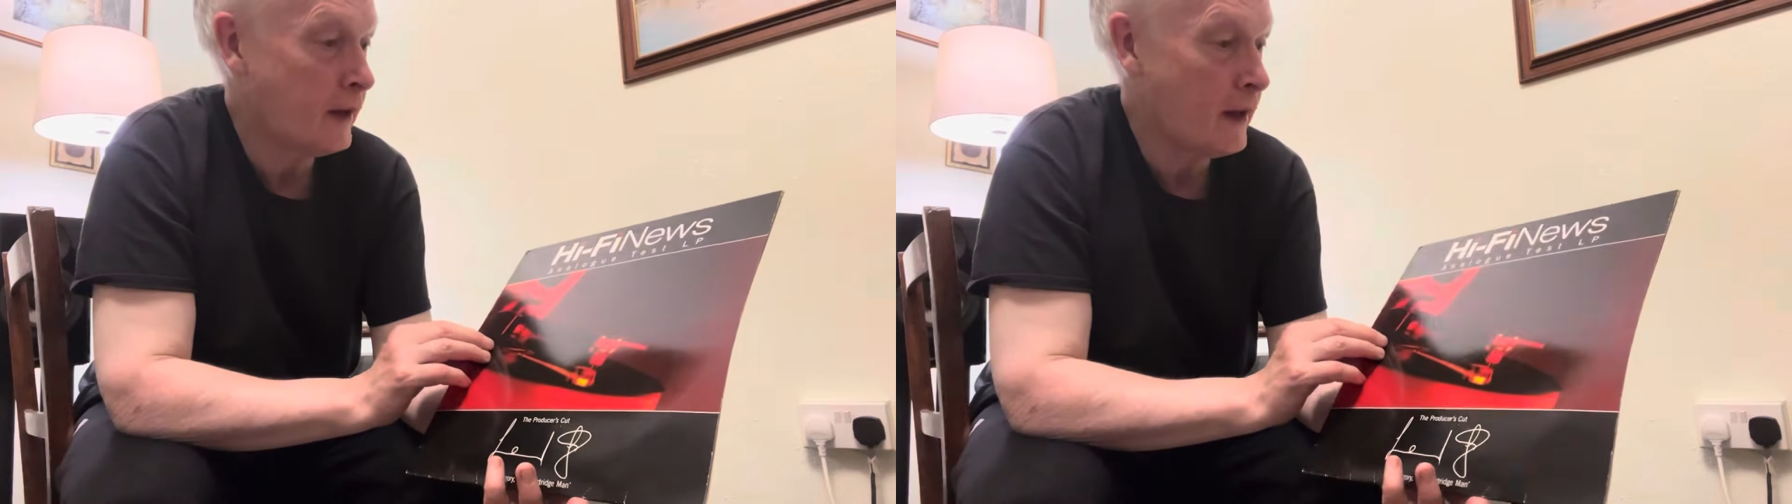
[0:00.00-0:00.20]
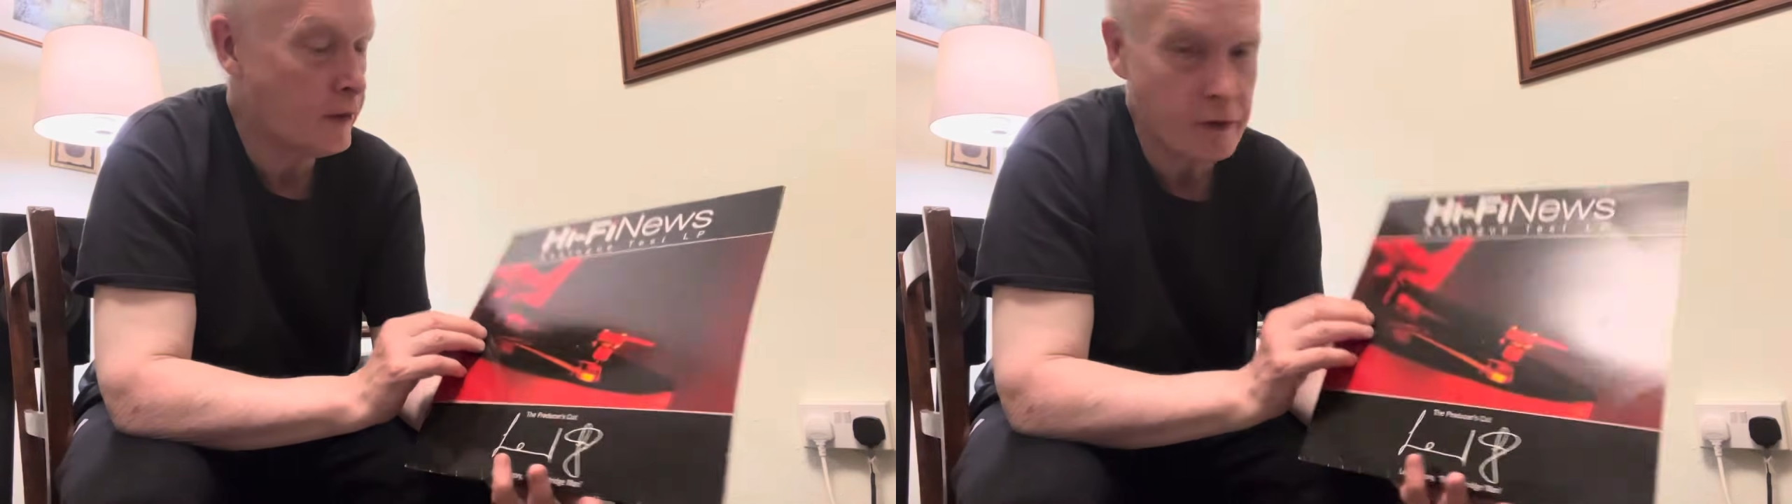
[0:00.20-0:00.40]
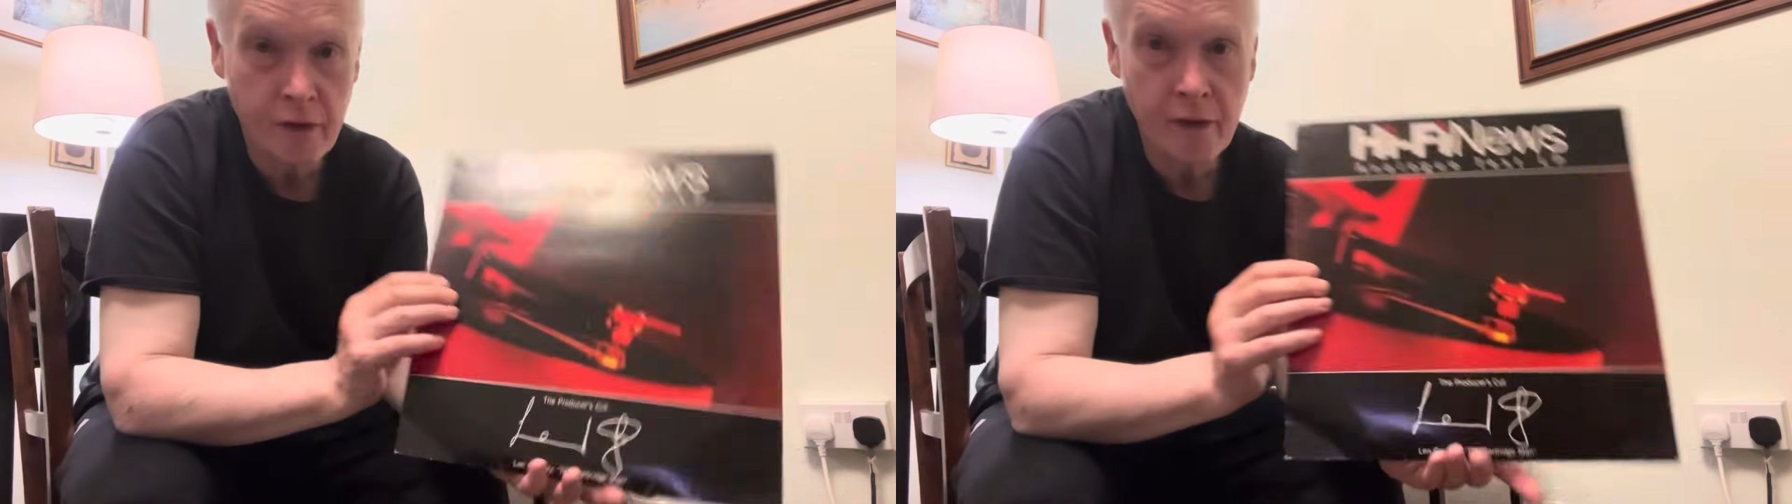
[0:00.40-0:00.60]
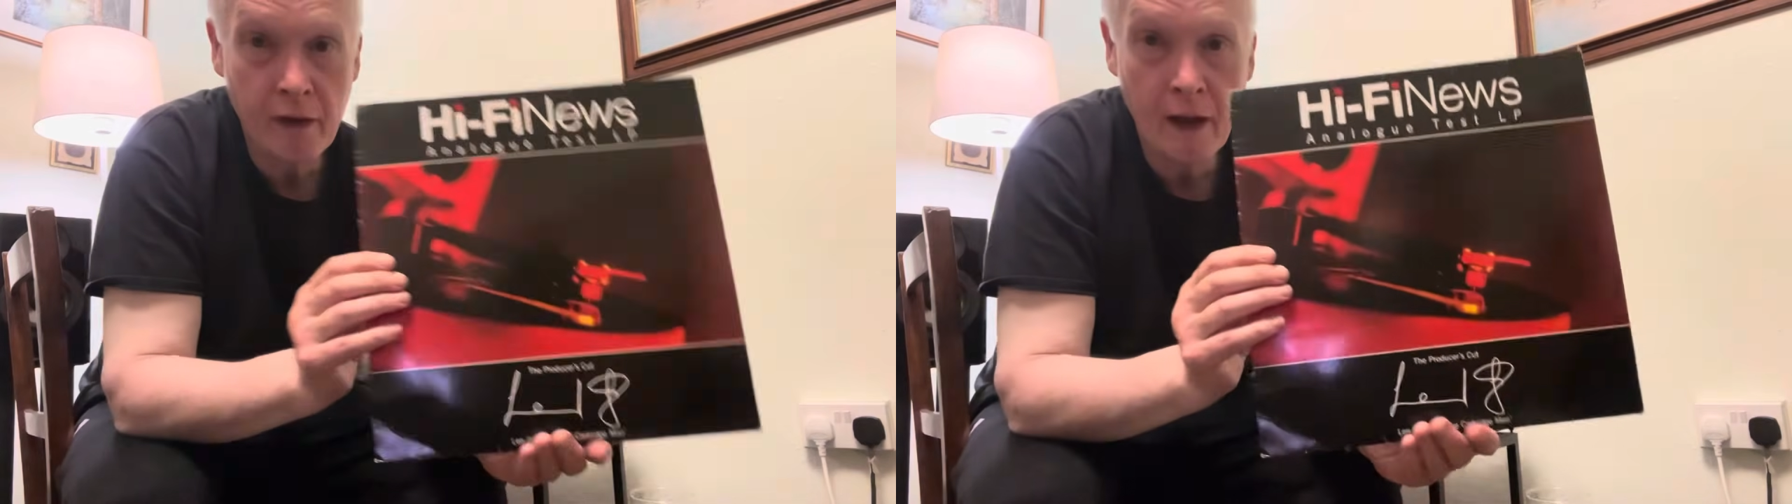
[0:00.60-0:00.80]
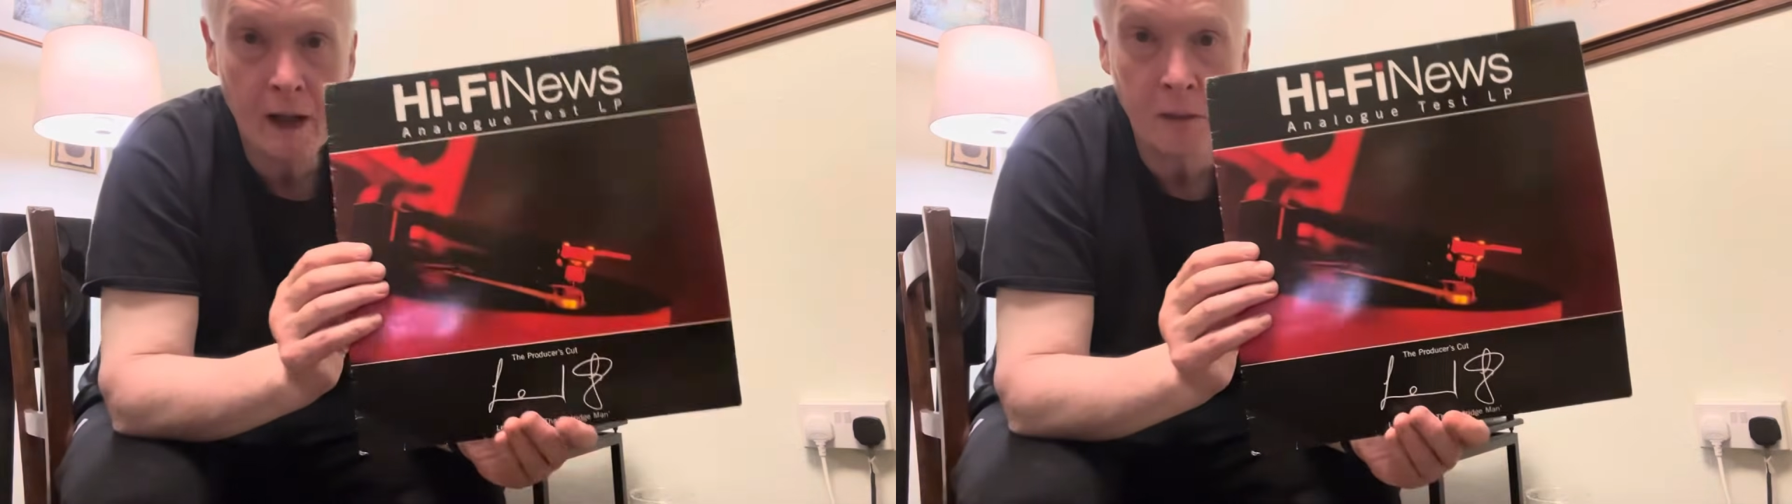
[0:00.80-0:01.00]
test
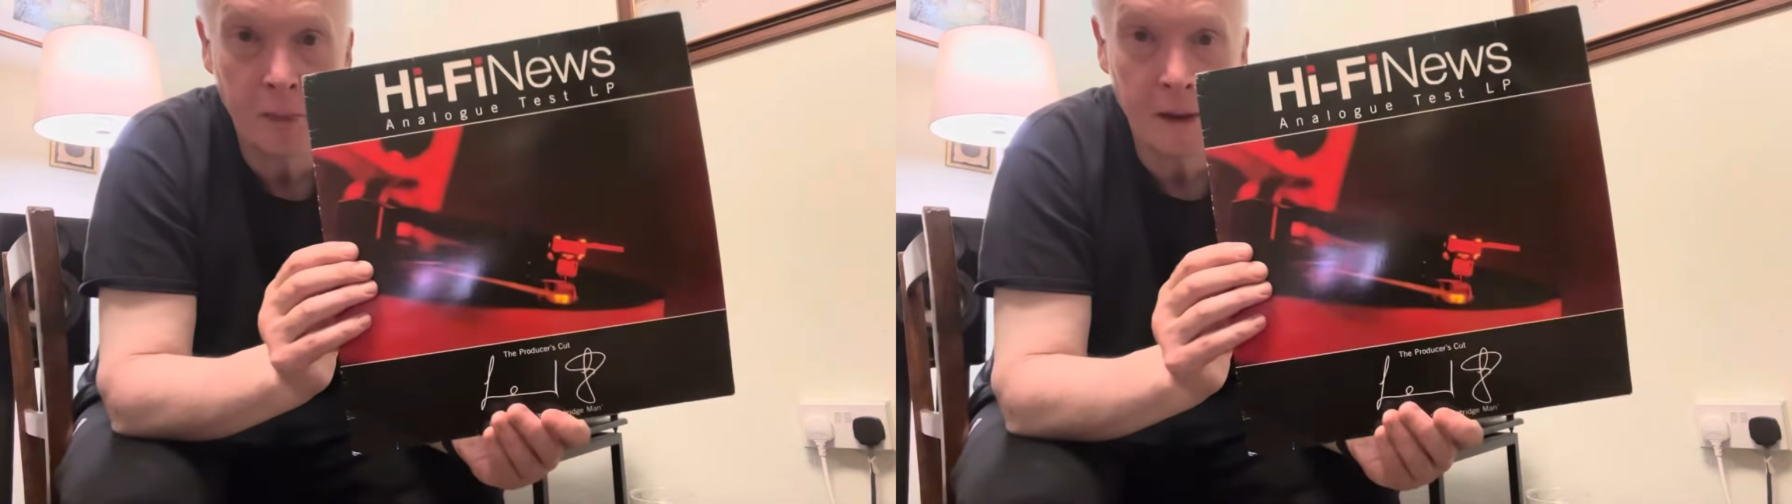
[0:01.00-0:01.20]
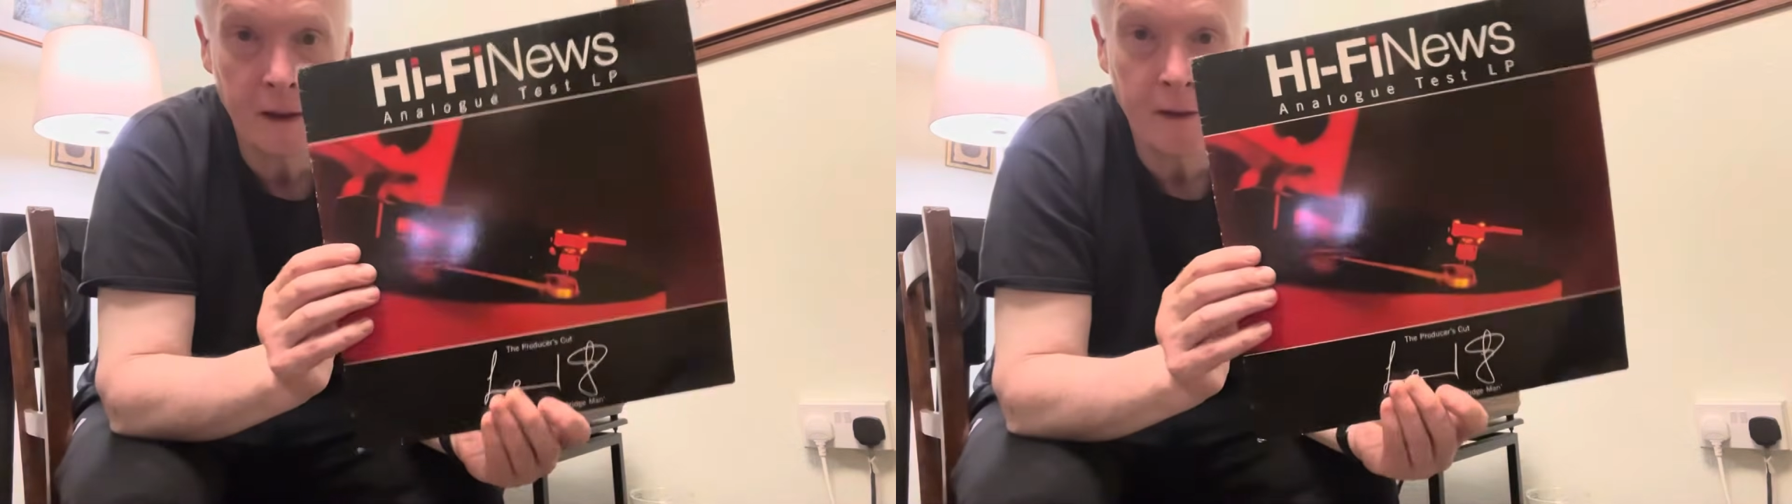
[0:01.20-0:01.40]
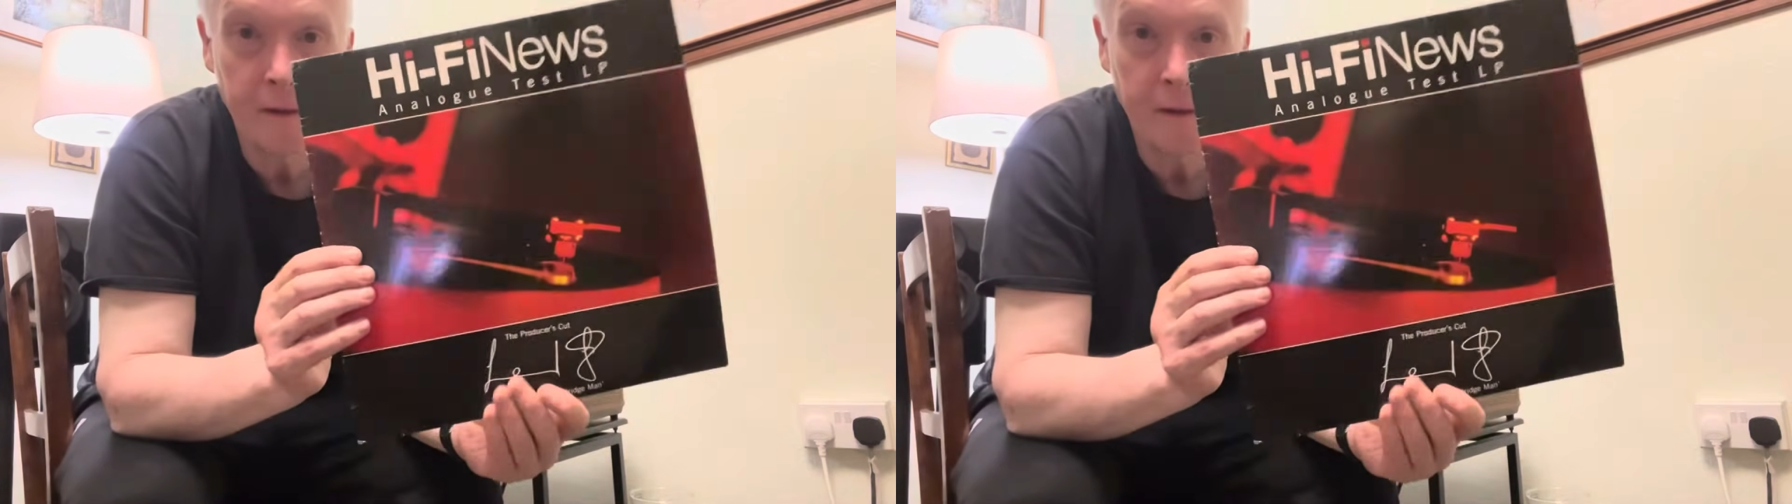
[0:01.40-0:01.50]
LP,